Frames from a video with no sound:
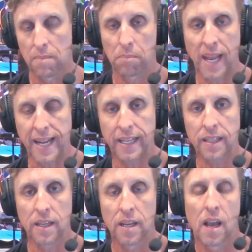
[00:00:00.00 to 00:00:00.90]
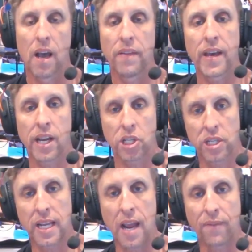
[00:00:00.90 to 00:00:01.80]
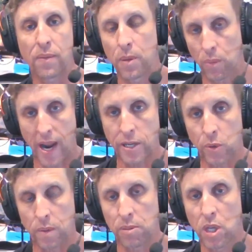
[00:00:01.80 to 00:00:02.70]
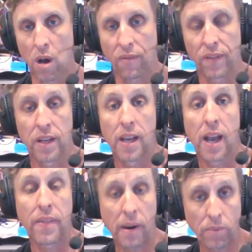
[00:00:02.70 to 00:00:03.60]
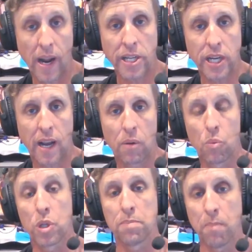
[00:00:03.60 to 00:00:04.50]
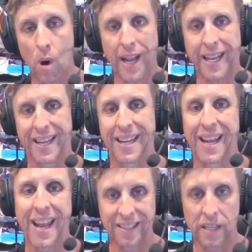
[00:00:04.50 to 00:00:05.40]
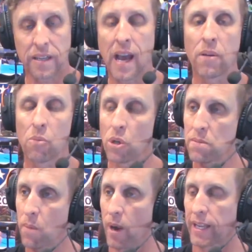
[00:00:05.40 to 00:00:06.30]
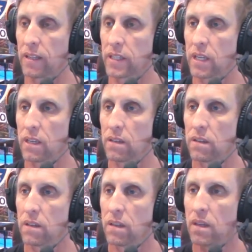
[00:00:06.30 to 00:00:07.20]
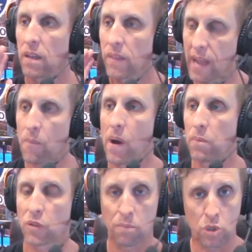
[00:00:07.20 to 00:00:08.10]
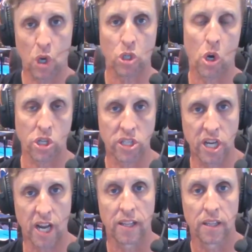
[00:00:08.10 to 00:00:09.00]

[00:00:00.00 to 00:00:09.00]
blanket, and that actually came from the Ranger himself. And that Ranger was Mike Elliott. No, it wasn't Mike Elliott. That one was from Josh Hostinger.